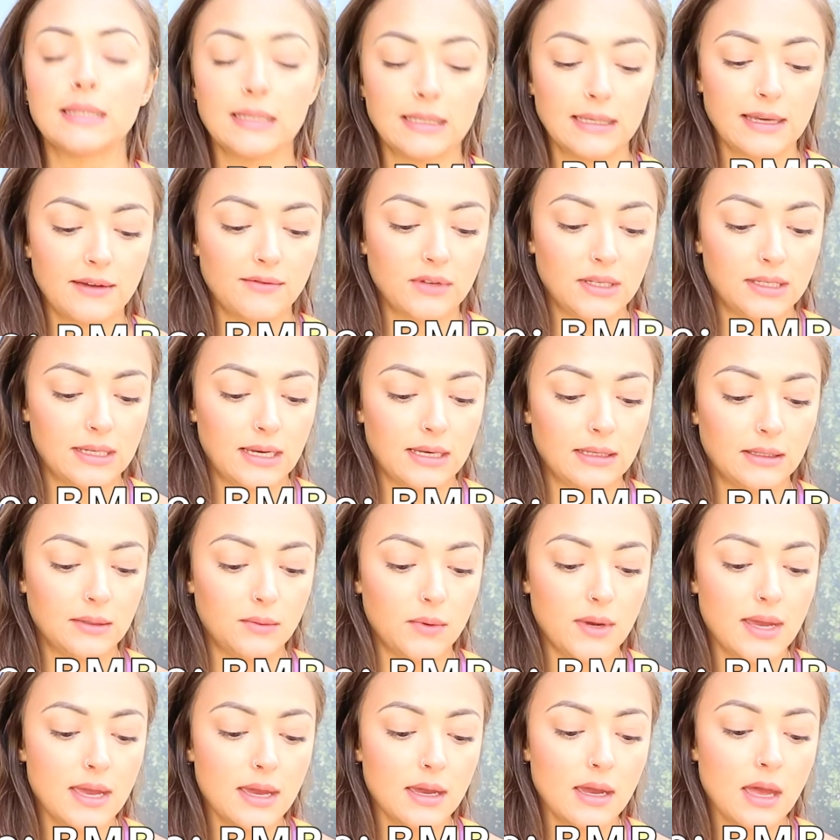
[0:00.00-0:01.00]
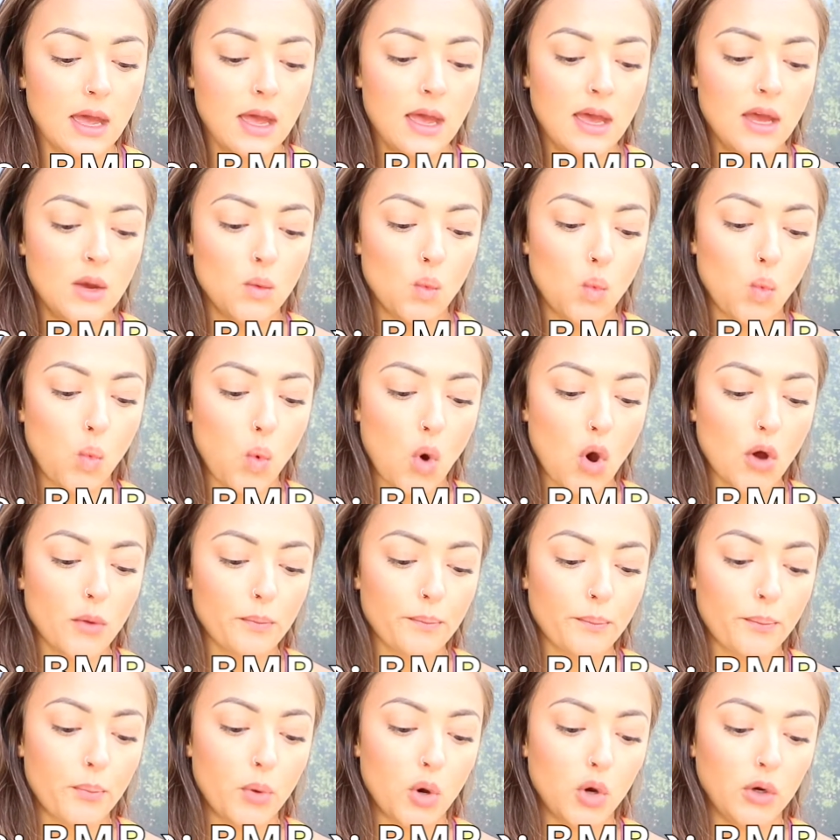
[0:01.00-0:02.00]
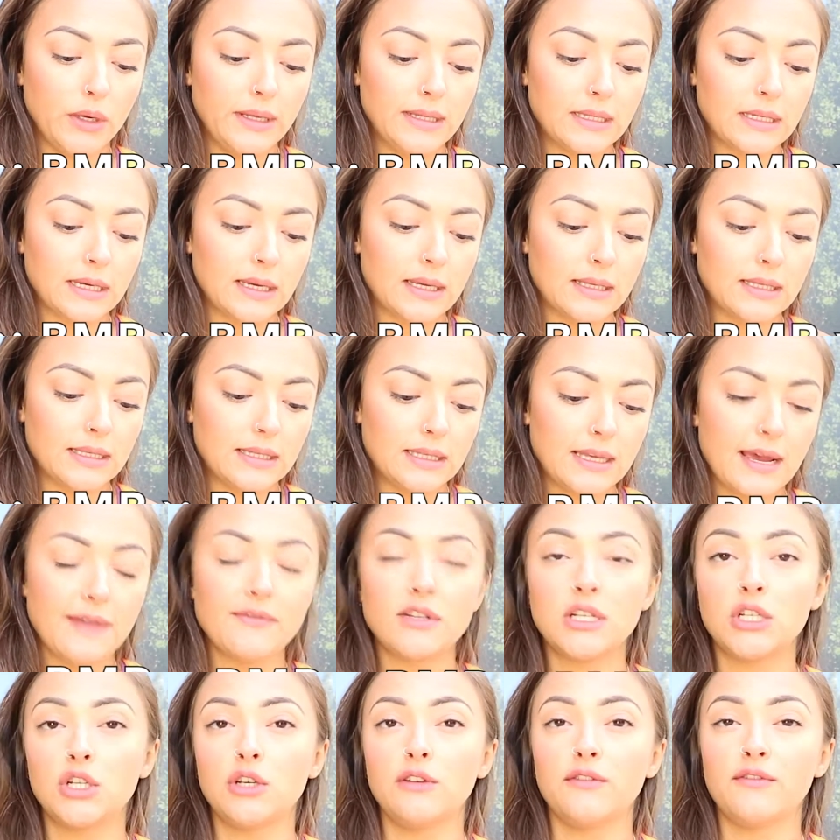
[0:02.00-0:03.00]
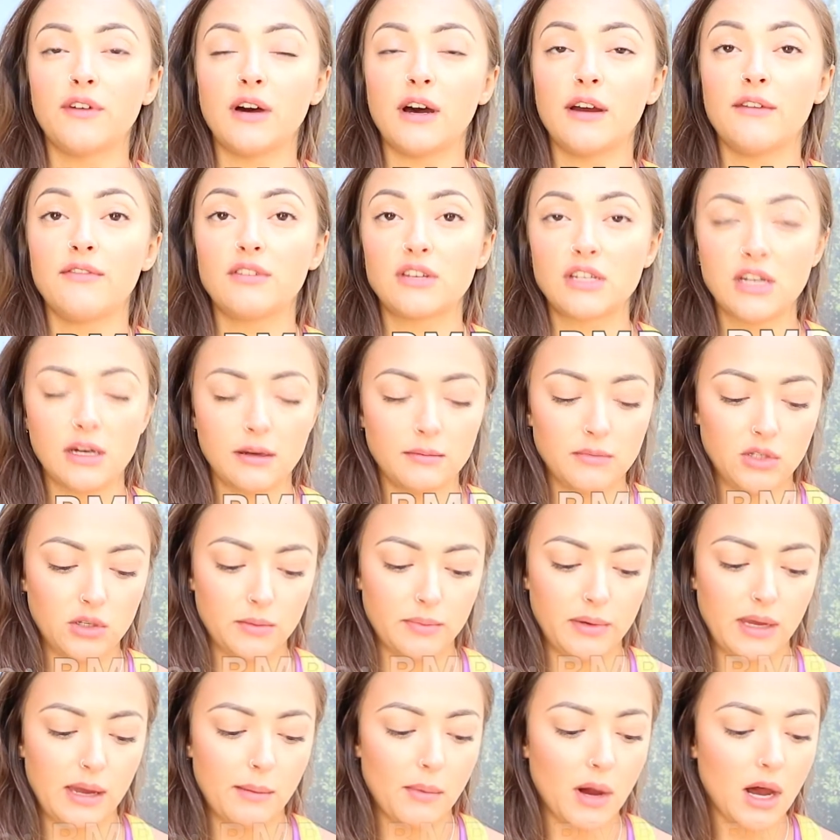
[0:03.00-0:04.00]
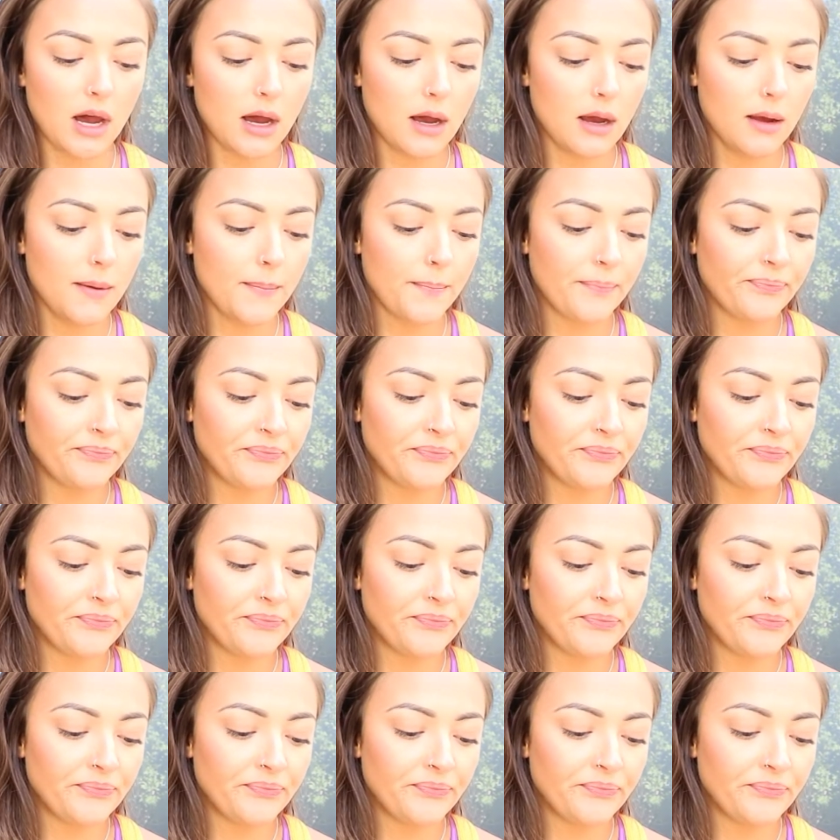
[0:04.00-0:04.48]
to 7 days a week, 1.725 times your BMR.